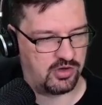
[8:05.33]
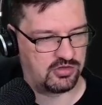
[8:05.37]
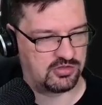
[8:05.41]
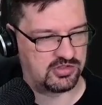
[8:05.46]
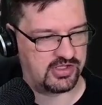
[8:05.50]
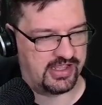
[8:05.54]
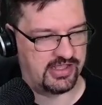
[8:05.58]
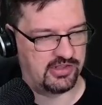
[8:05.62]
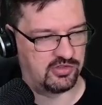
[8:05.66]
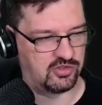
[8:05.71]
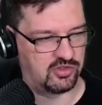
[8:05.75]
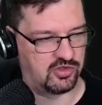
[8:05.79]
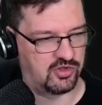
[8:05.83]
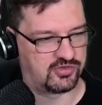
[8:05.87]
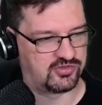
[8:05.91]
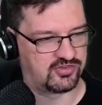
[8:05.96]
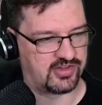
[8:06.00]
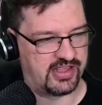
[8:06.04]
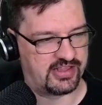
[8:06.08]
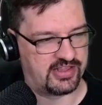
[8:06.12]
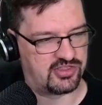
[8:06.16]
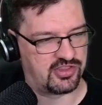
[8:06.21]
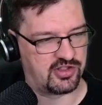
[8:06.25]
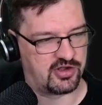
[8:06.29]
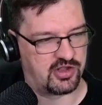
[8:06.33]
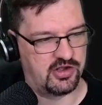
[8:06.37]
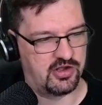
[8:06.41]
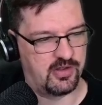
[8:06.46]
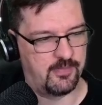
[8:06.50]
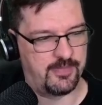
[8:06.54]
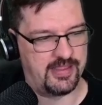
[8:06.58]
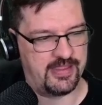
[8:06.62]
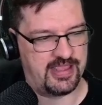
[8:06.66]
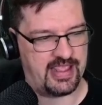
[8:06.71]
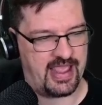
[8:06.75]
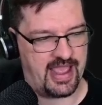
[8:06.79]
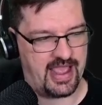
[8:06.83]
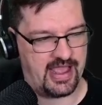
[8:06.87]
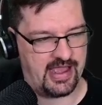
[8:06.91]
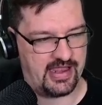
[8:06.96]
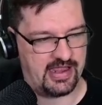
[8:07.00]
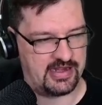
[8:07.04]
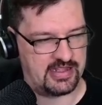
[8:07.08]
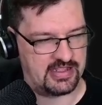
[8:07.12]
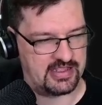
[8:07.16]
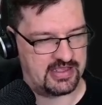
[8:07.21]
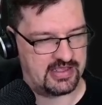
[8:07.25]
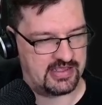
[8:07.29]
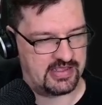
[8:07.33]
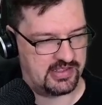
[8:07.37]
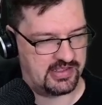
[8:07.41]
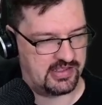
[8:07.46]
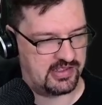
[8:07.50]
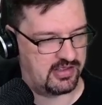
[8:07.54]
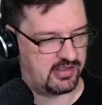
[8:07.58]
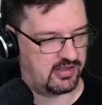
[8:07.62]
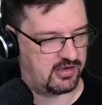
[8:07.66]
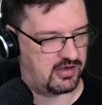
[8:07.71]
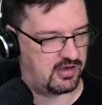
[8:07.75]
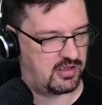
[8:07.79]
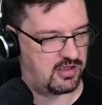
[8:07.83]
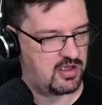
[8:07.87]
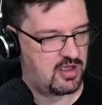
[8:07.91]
It looks like they're going to be adding in